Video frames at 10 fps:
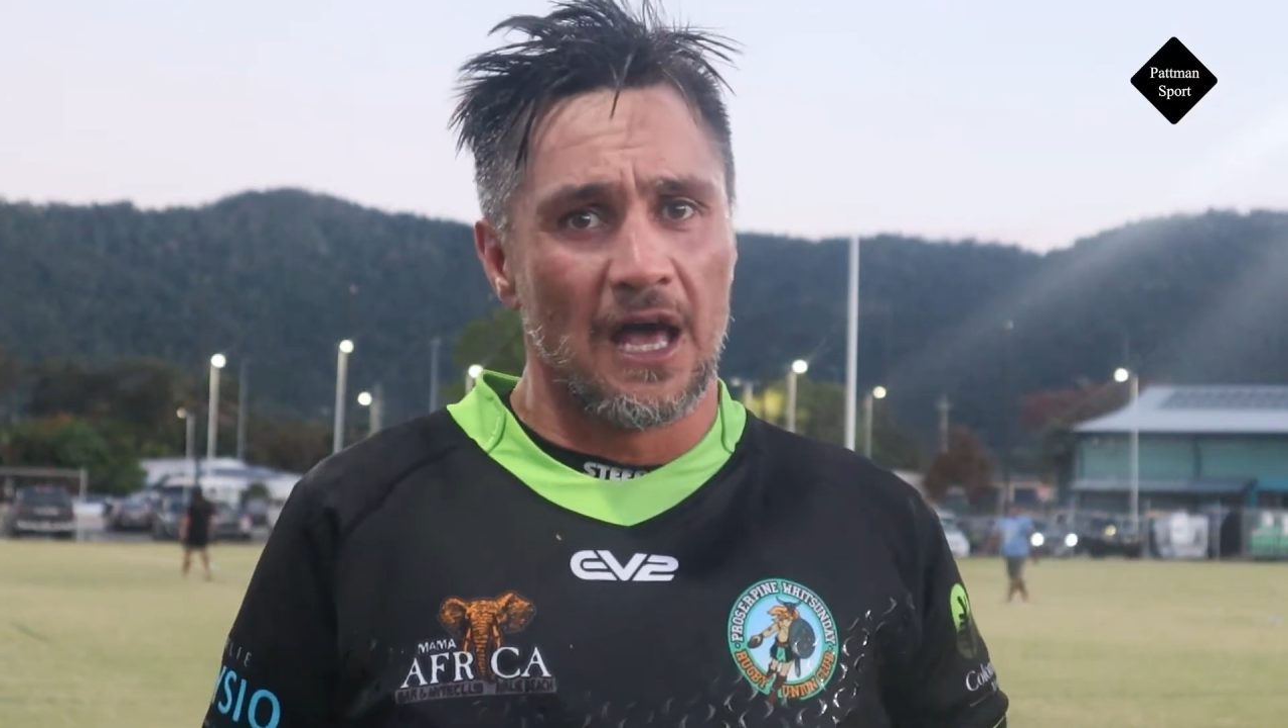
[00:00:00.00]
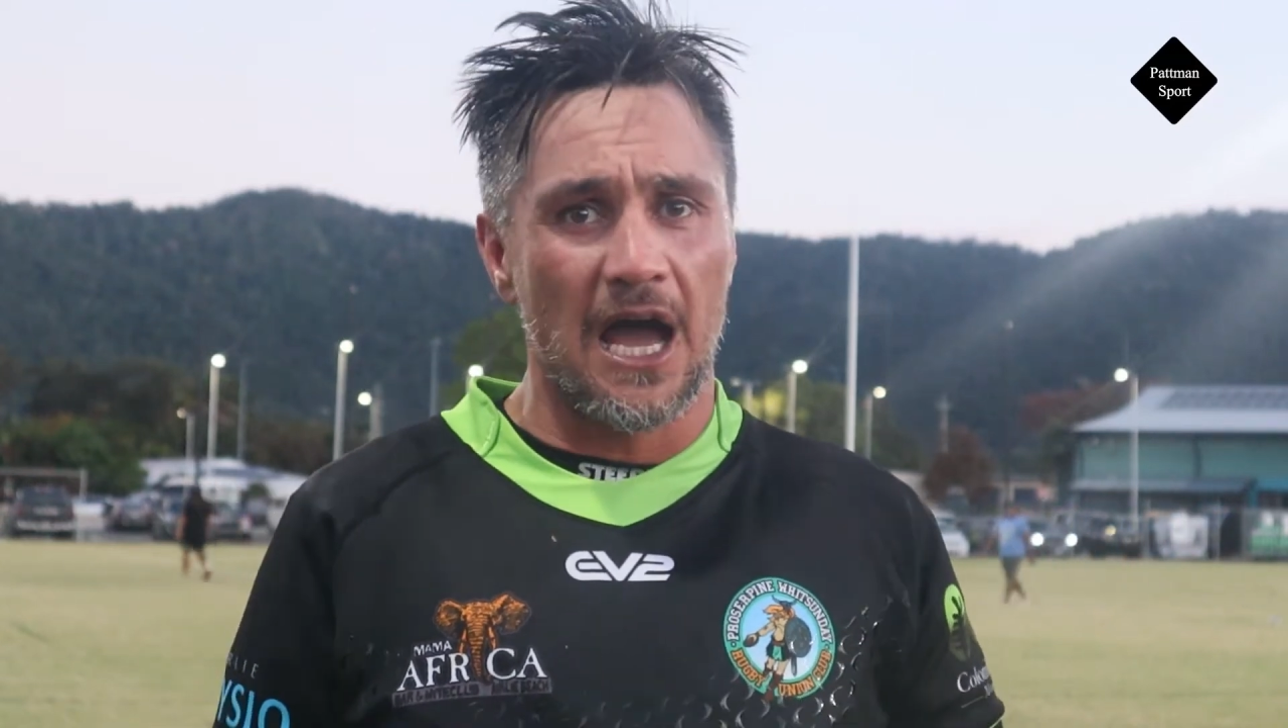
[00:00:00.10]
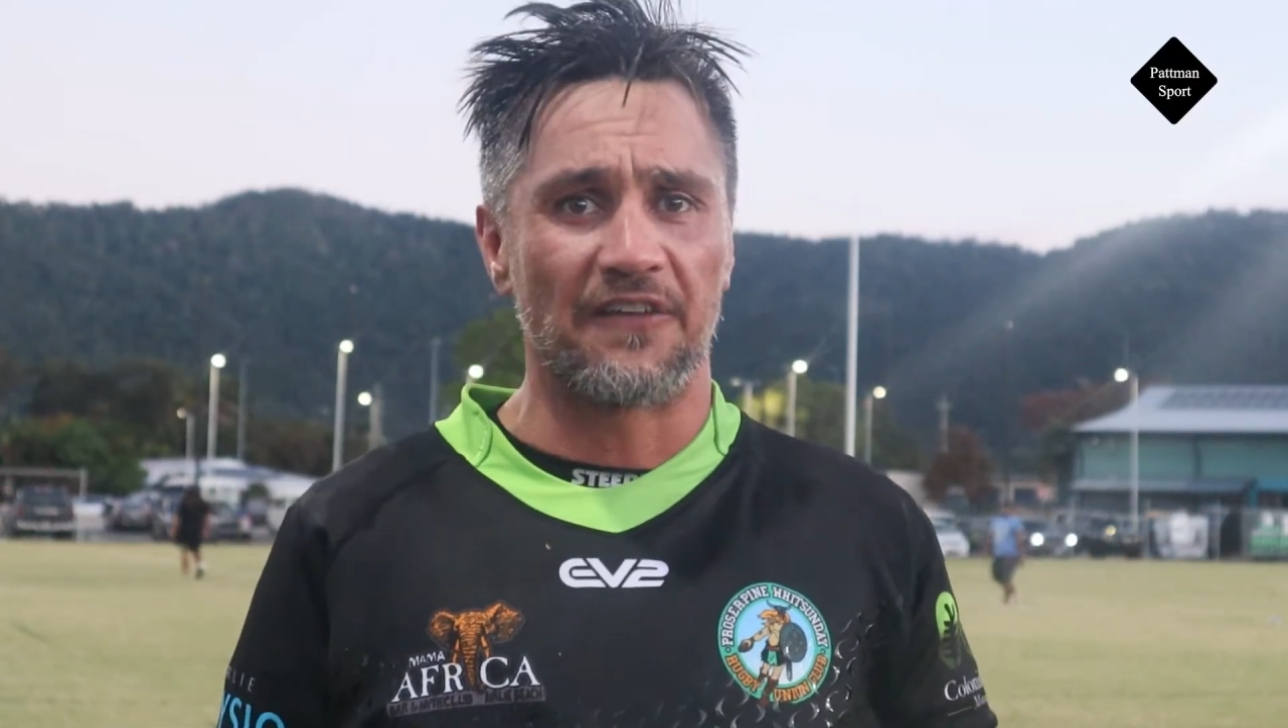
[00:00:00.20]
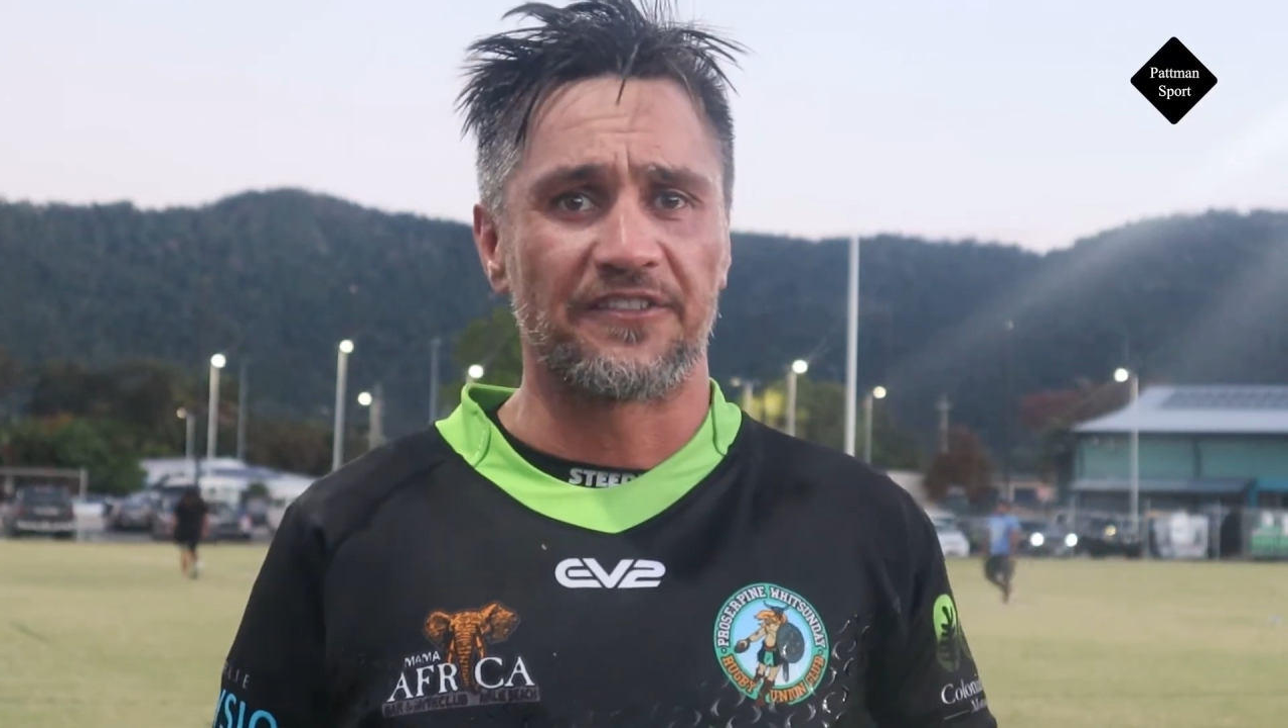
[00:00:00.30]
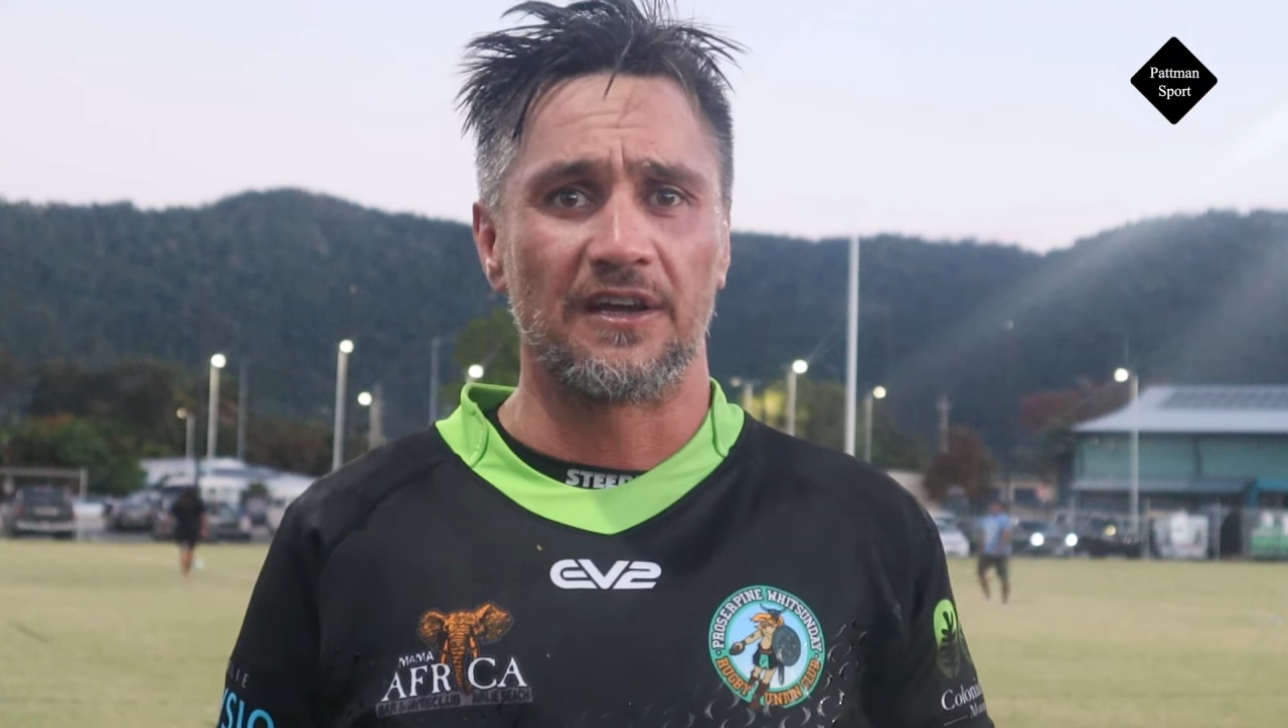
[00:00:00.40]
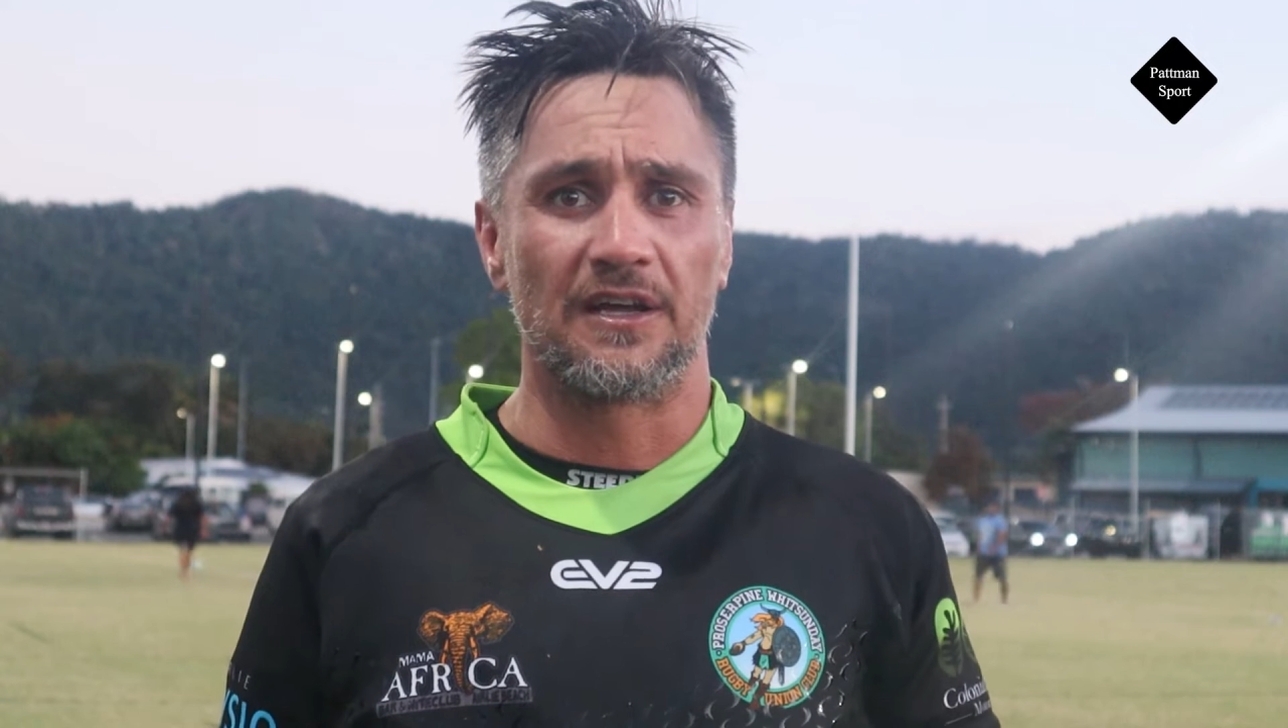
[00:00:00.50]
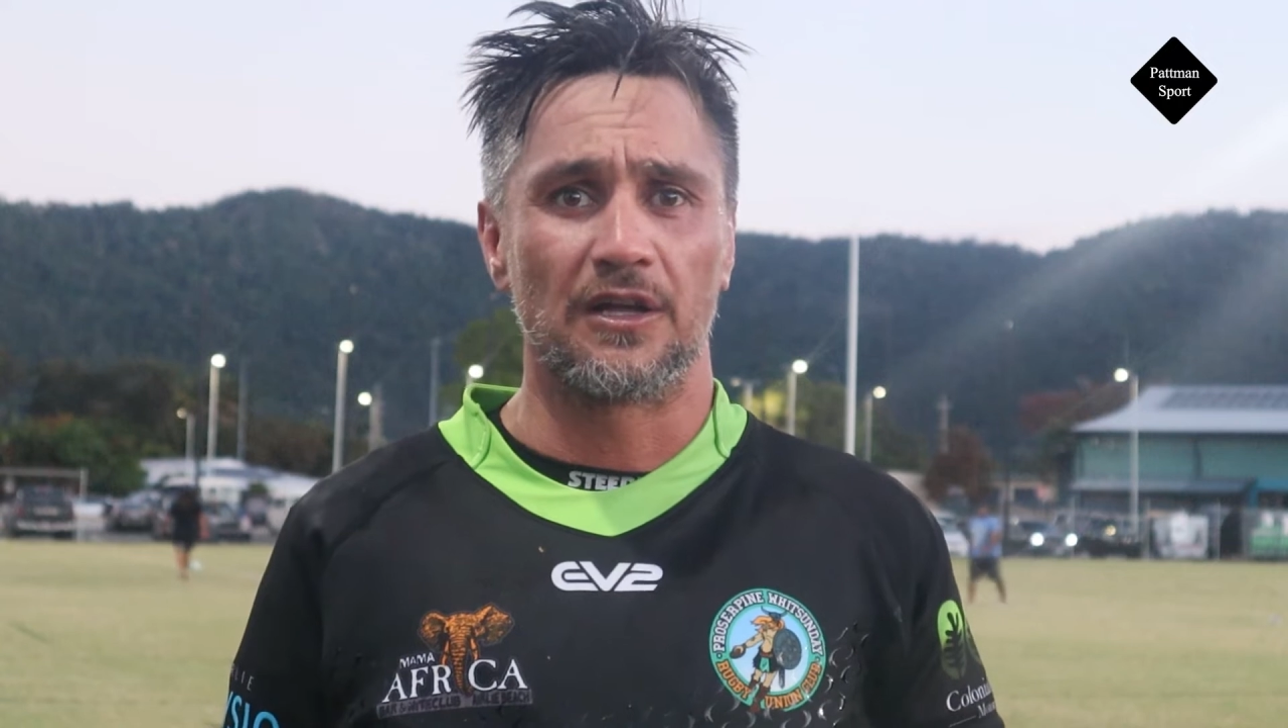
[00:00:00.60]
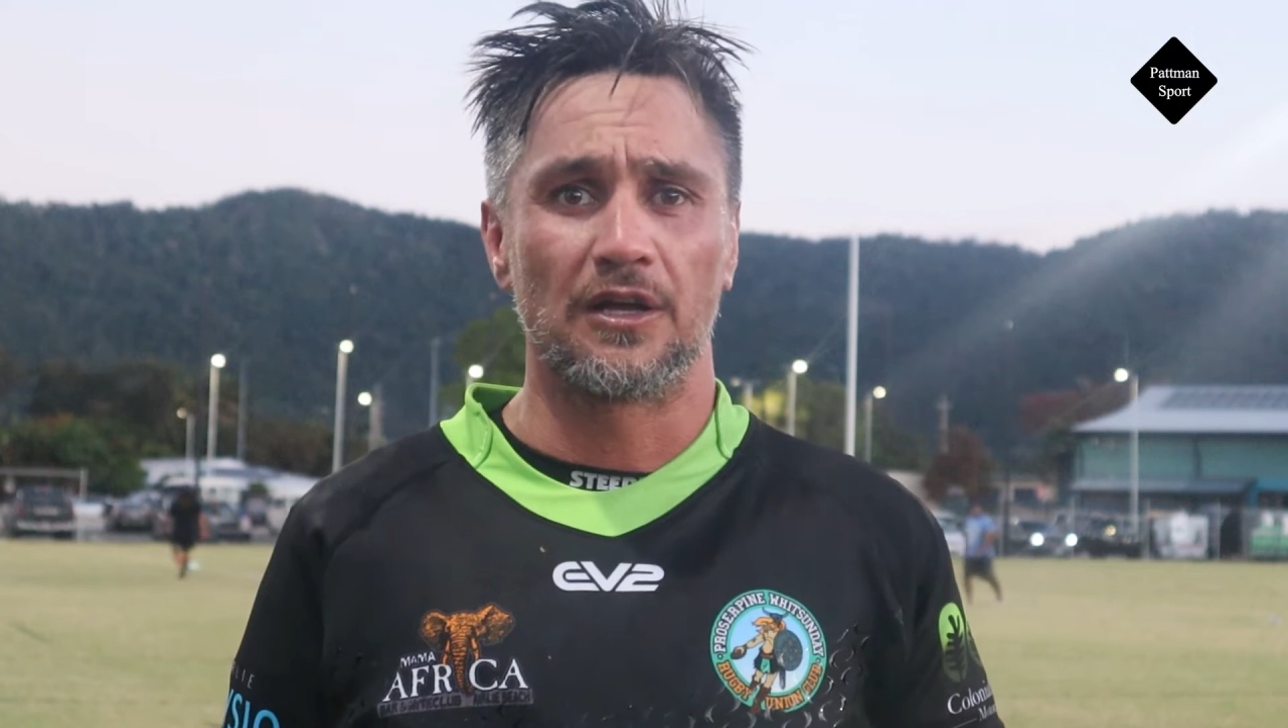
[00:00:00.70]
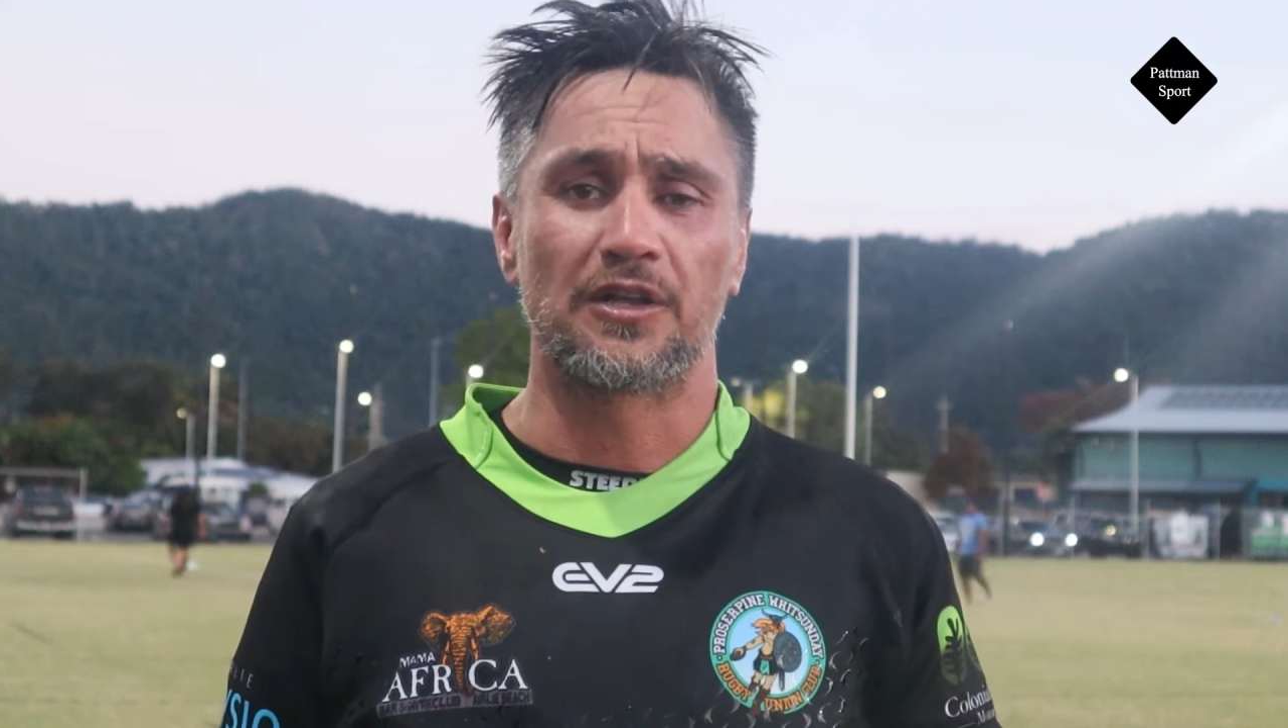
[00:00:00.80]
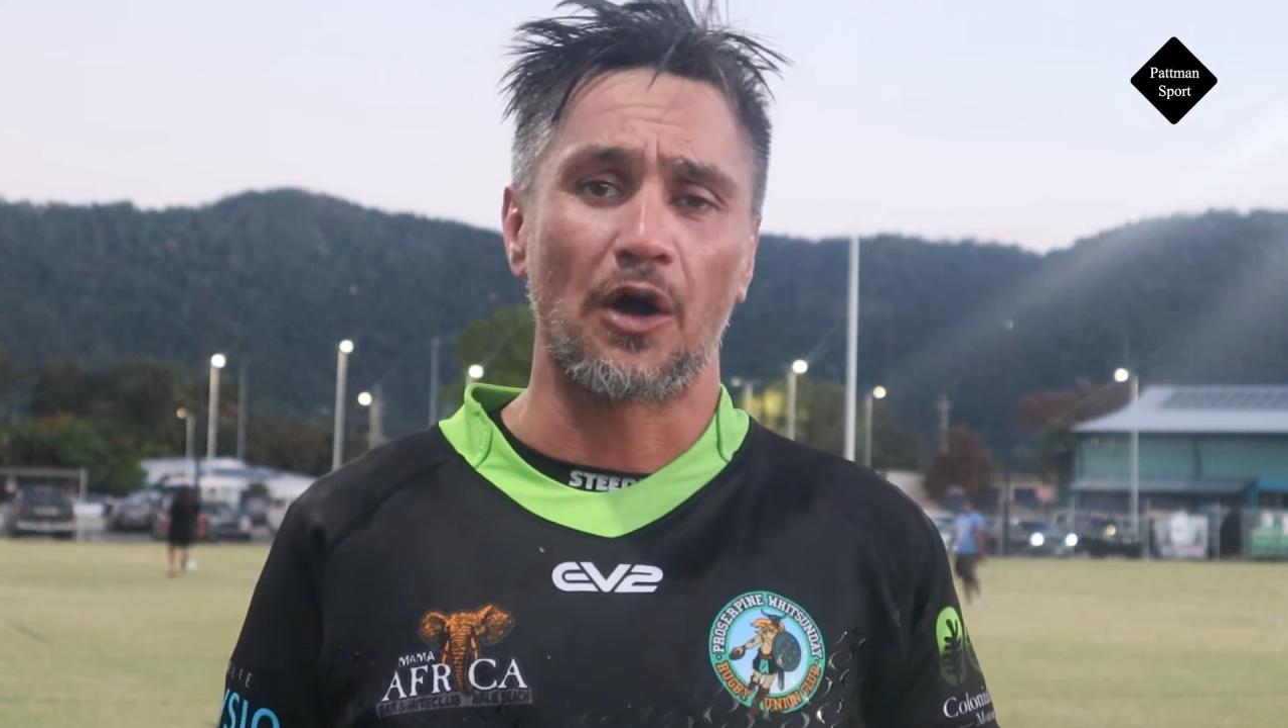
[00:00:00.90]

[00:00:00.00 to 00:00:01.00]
after